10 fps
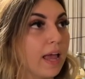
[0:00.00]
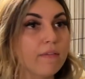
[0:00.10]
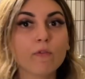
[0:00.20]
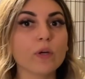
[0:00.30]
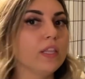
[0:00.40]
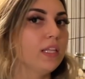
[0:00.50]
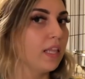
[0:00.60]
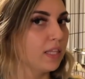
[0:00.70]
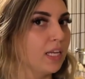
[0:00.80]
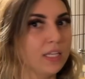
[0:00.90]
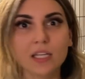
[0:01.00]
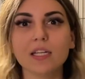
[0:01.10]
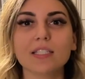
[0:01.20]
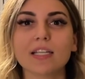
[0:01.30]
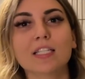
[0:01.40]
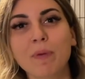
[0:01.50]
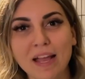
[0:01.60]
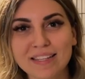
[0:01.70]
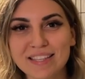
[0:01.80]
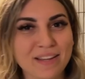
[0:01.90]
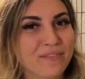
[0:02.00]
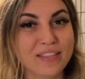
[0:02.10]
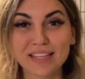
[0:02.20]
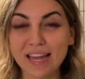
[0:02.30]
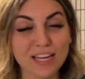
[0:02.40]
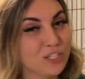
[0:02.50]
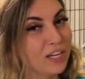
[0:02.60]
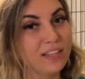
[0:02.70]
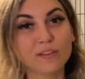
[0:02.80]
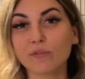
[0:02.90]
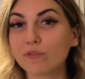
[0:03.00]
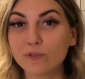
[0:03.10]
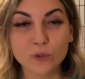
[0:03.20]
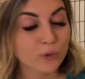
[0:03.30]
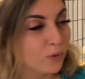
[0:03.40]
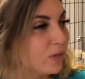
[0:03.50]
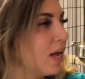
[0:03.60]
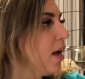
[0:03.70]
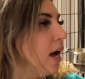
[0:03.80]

Everything that they need is expensive. The caging, the food.